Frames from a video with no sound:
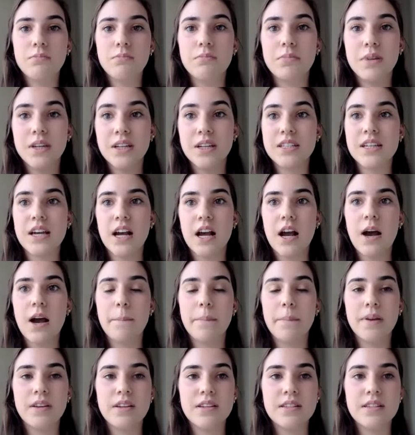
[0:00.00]
big tech
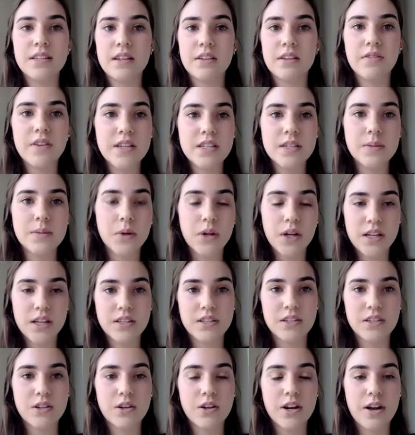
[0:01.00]
companies like Facebook,
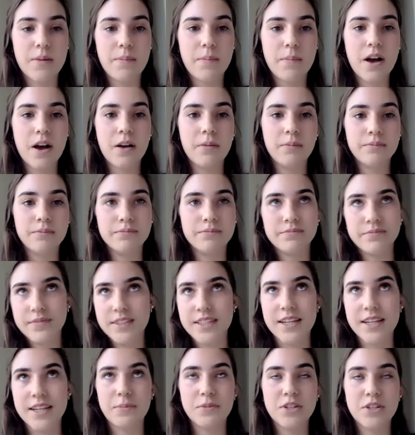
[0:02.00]
Instagram,
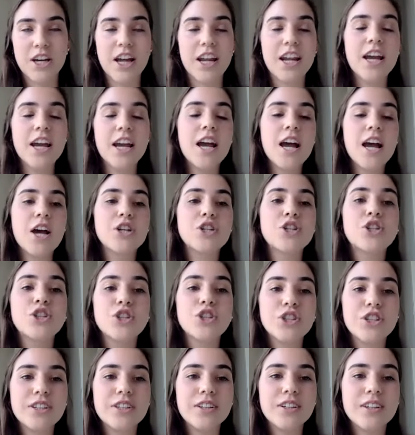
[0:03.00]
Snapchat
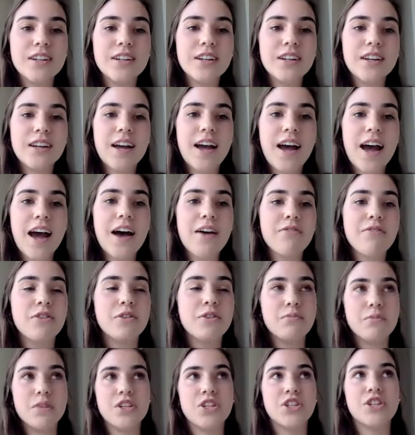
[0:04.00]
should have
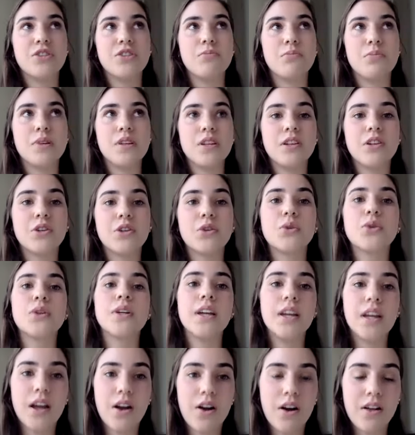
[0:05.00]
their mission be
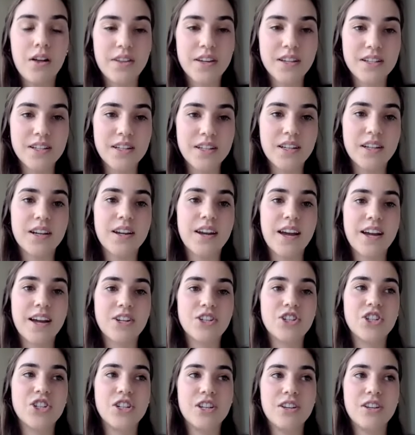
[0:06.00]
creating authentic
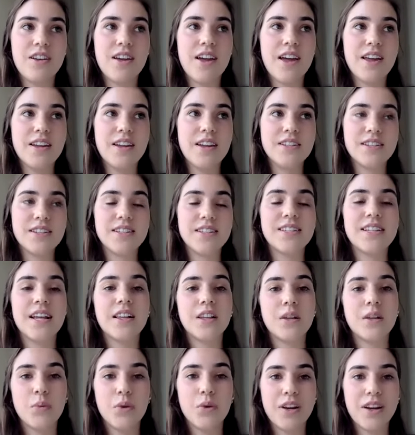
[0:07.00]
connection and
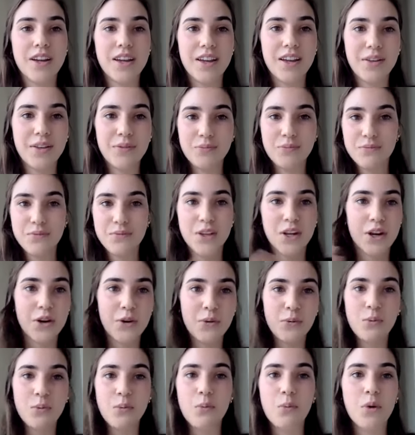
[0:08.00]
celebrating,
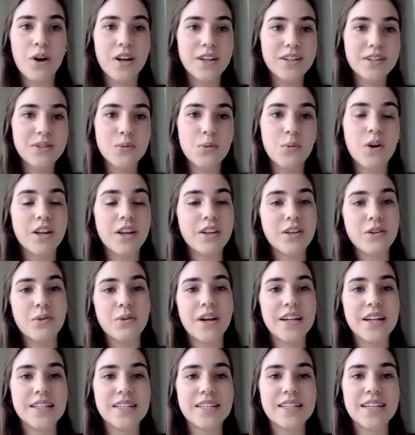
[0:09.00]
what
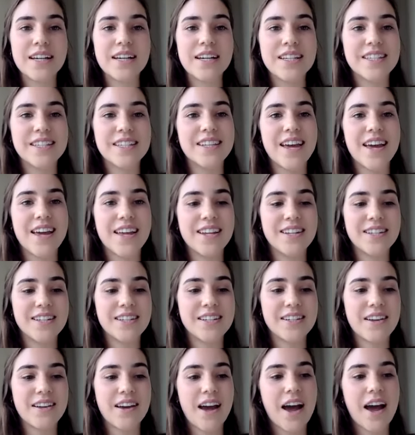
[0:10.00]
unites us, and
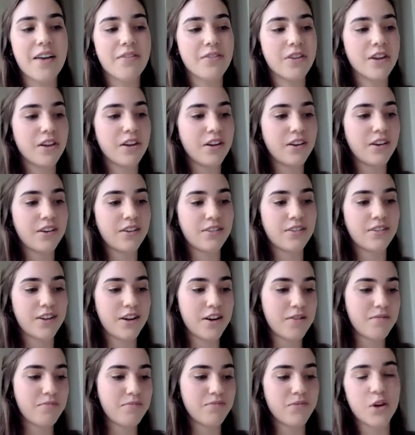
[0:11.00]
having
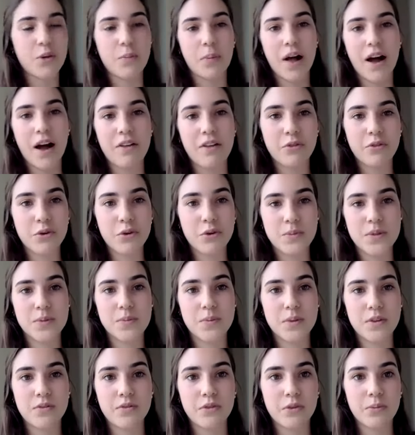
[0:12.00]
their platforms
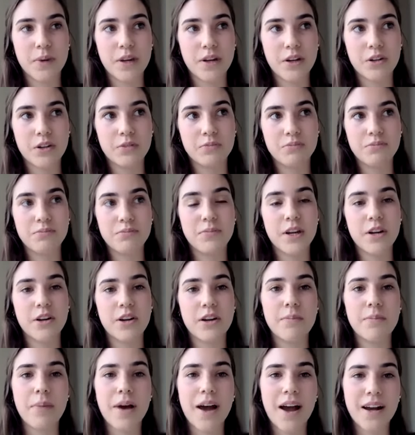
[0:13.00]
be for better
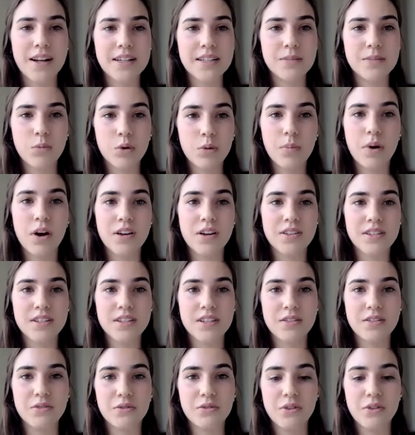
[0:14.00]
impact and more
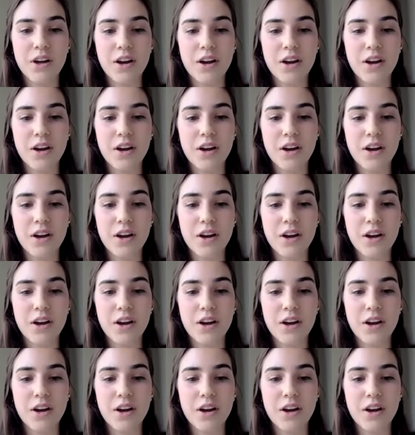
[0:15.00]
positive